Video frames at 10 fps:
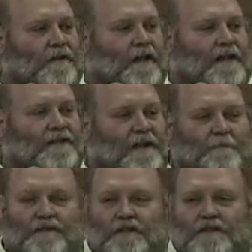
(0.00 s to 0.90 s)

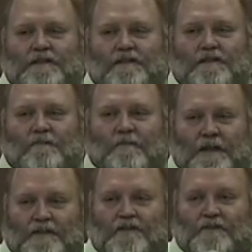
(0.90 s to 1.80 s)
exemptions,
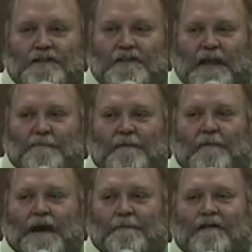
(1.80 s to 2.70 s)
permit you to escape the
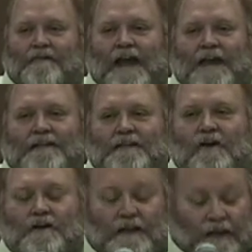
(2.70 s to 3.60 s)
payment of taxes
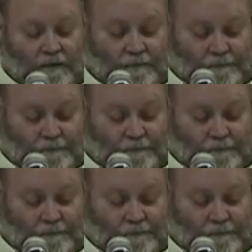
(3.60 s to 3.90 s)
altogether.